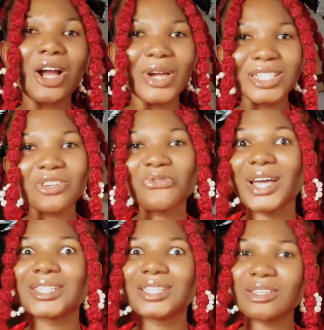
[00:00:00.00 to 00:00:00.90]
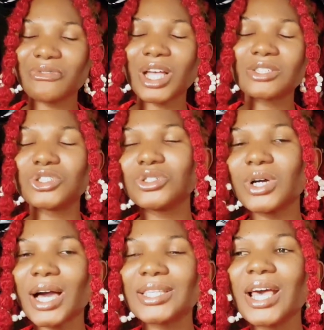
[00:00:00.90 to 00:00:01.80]
I already defined stiffeners for
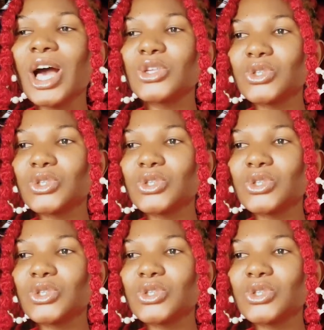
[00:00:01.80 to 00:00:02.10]
you guys,